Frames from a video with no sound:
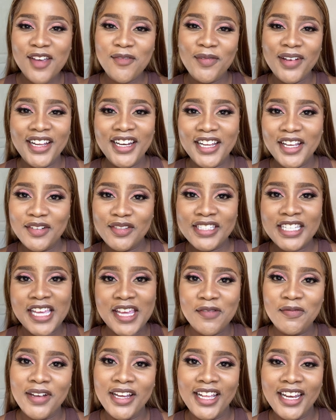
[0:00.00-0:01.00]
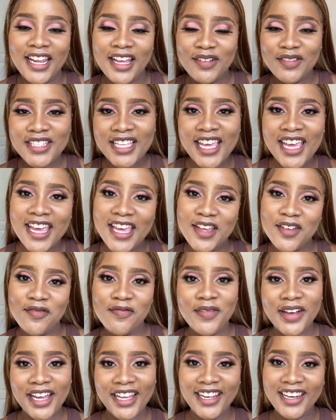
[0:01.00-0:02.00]
my loves, hey my loves, hey
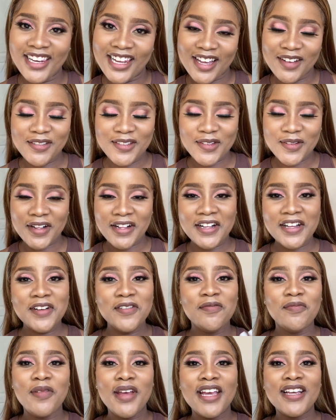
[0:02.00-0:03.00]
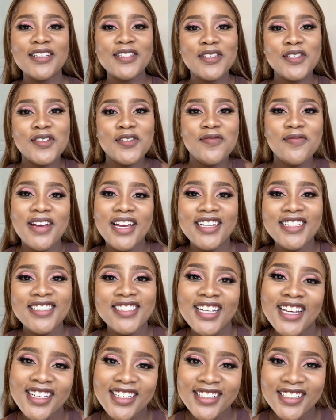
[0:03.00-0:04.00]
my loves, welcome back to my
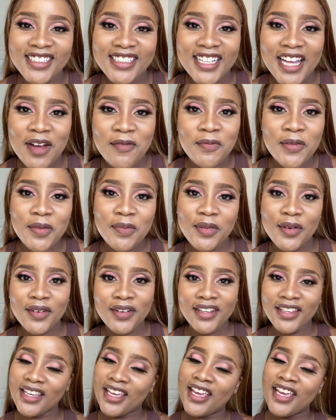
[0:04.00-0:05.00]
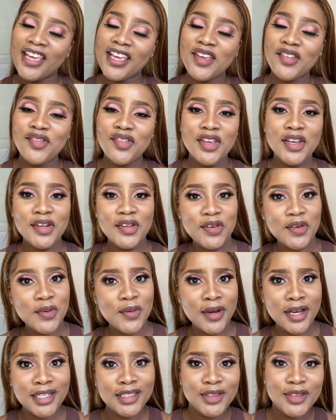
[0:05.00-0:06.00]
channel. I'm Bipilo K. If you're
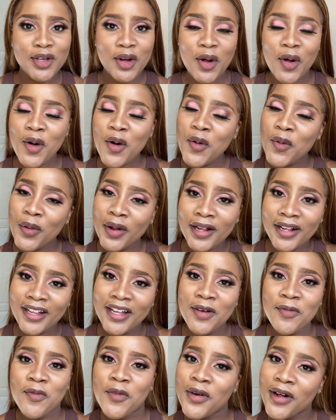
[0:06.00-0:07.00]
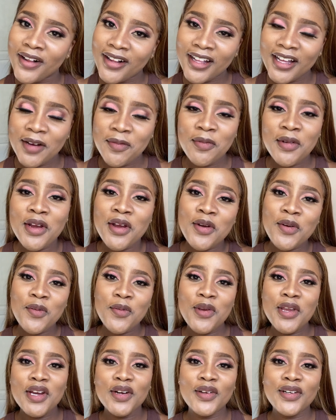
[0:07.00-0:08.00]
new and you're all welcome, welcome.
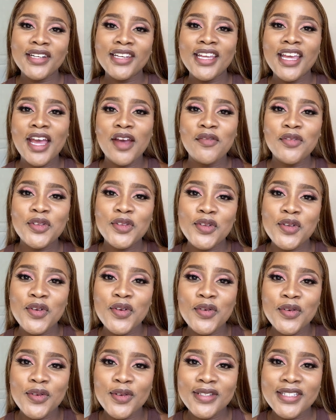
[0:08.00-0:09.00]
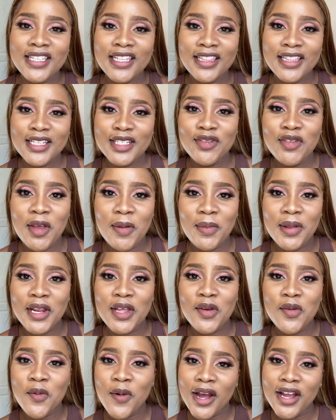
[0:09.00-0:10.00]
We only have two rules in this
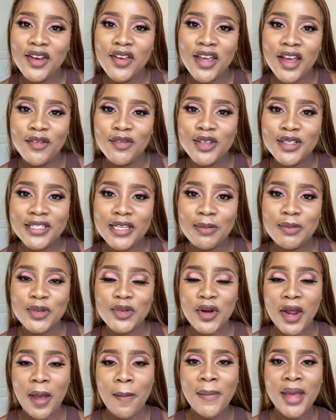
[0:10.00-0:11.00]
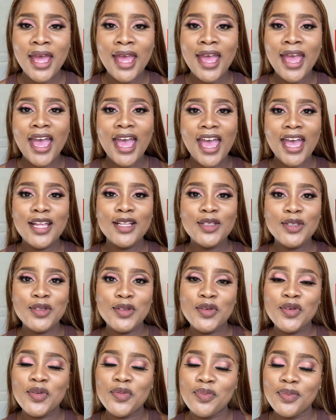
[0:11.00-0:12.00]
family. One, you have to subscribe, and
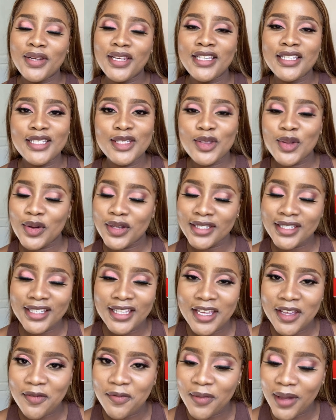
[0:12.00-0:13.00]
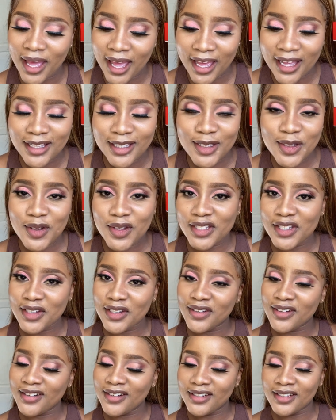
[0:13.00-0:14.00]
two, please don't skip ads because a
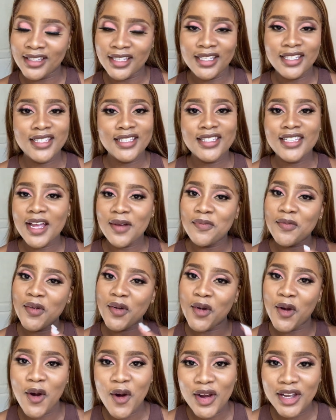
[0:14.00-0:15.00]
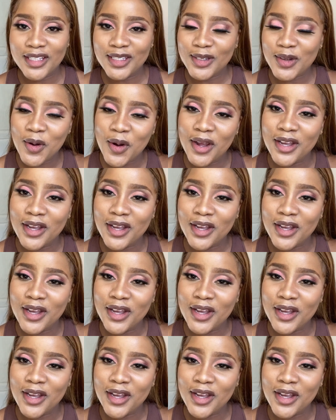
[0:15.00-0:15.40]
girl needs some coins.